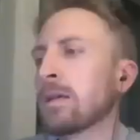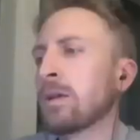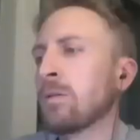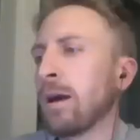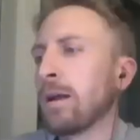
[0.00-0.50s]

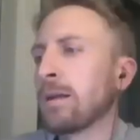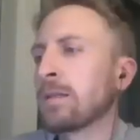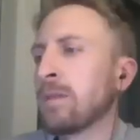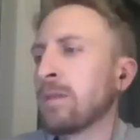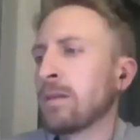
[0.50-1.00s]
what.
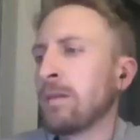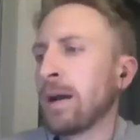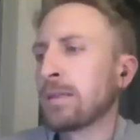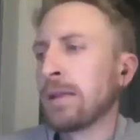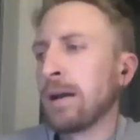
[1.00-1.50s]
To me, the
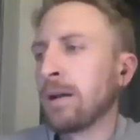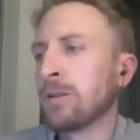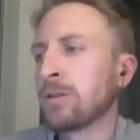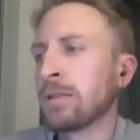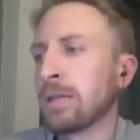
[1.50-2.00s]
minus
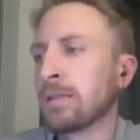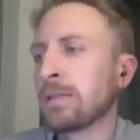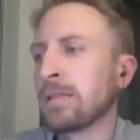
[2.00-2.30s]
900 doesn't